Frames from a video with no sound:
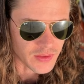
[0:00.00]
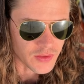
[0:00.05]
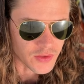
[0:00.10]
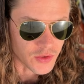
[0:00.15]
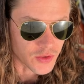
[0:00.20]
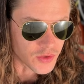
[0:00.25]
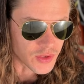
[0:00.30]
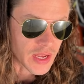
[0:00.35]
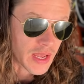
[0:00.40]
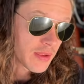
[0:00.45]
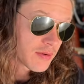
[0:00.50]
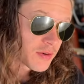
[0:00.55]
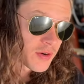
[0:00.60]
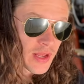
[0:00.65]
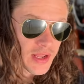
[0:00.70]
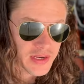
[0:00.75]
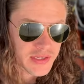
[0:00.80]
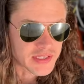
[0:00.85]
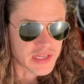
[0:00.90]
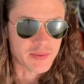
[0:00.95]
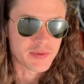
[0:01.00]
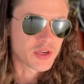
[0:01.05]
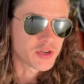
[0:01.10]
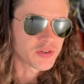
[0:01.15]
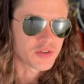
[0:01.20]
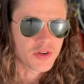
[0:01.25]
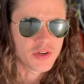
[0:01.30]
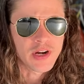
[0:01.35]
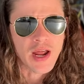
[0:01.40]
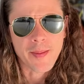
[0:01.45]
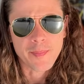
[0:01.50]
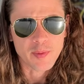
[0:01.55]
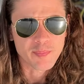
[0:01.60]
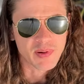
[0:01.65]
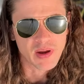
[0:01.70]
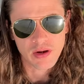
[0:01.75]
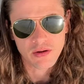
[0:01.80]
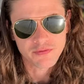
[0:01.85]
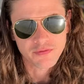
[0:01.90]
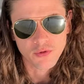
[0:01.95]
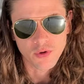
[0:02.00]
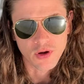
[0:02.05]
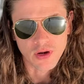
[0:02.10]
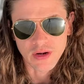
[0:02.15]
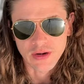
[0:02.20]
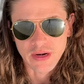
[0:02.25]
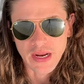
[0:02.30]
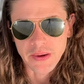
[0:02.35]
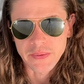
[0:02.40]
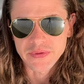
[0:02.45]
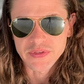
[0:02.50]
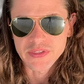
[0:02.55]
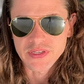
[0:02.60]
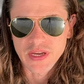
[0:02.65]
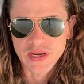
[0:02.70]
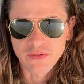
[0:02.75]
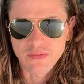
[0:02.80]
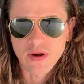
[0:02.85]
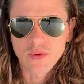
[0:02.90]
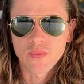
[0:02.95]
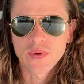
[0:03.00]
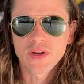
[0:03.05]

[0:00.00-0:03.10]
you're not prepared for it, I would say, right?